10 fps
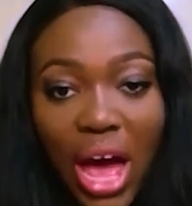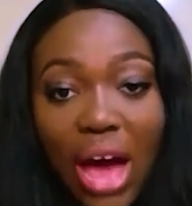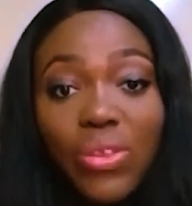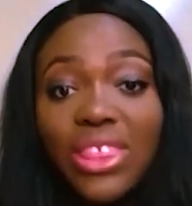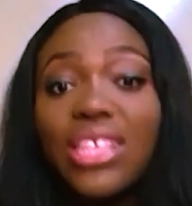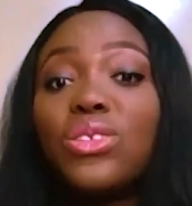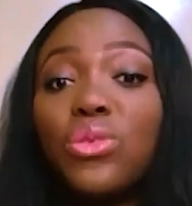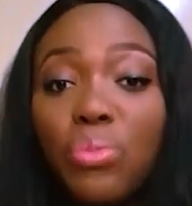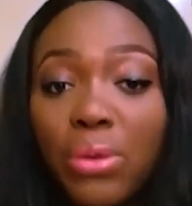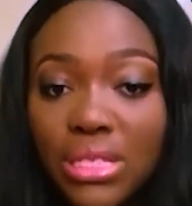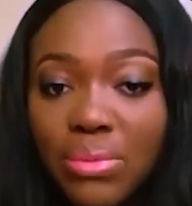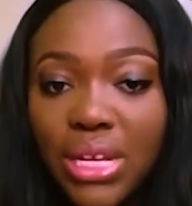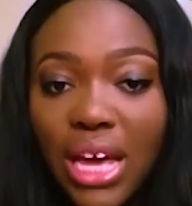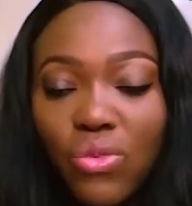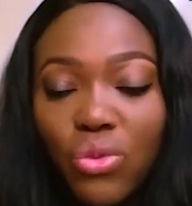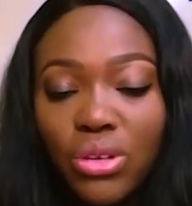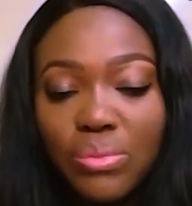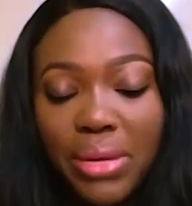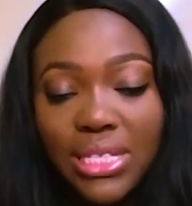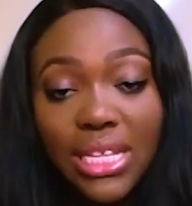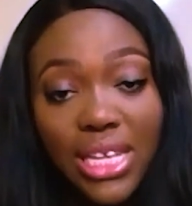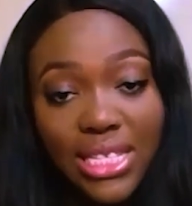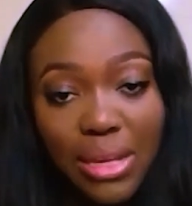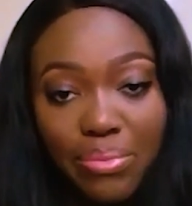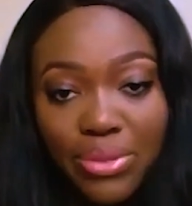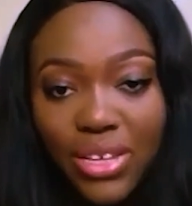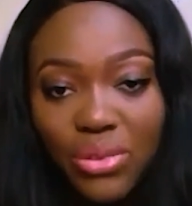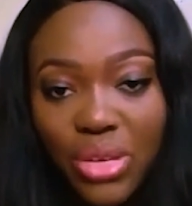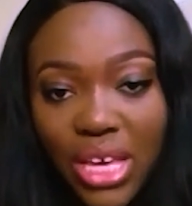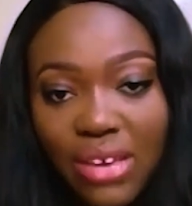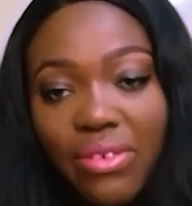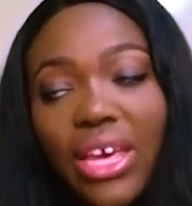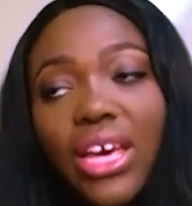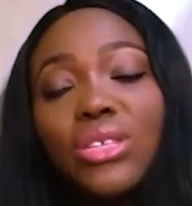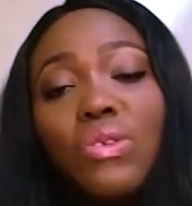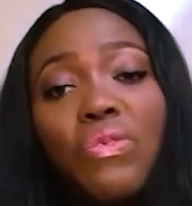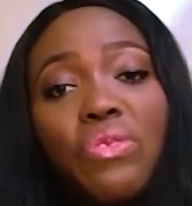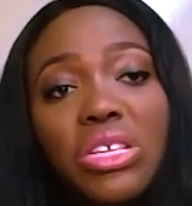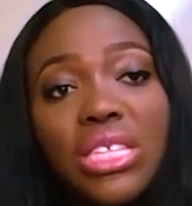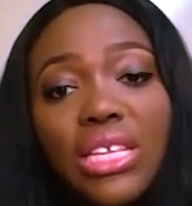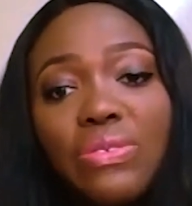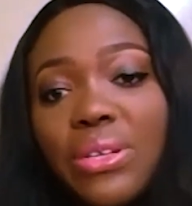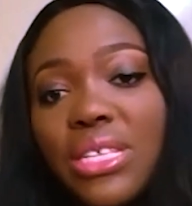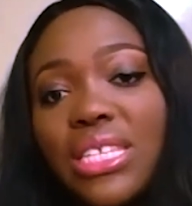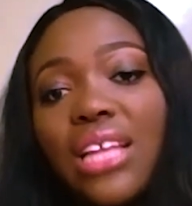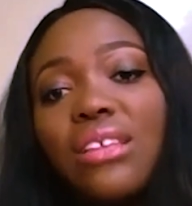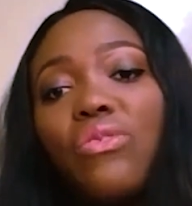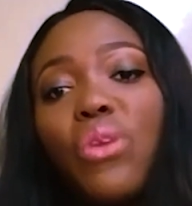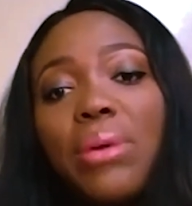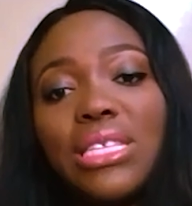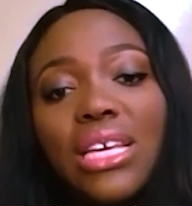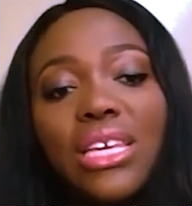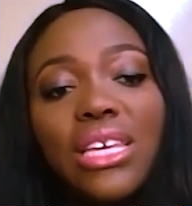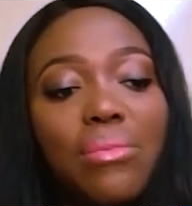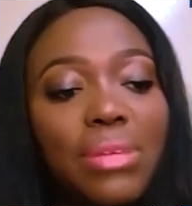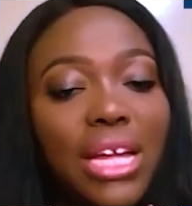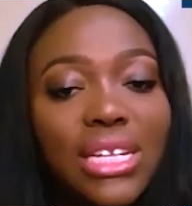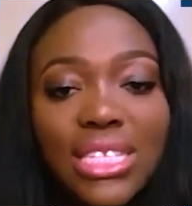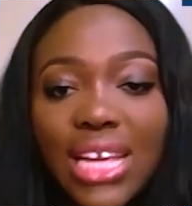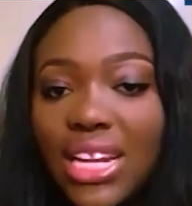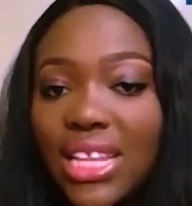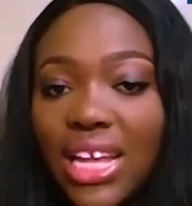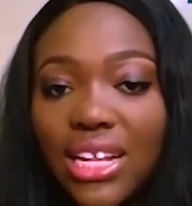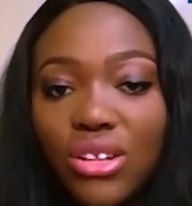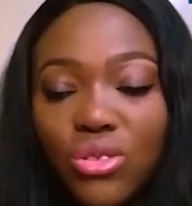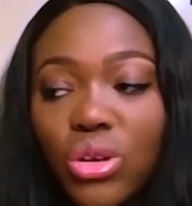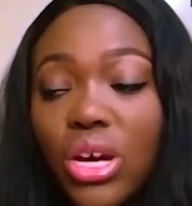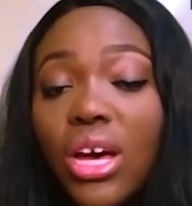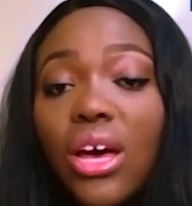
how this could possibly have worked better, the example that you gave. So first things first is that Governor Obaseki came in and decided that, look,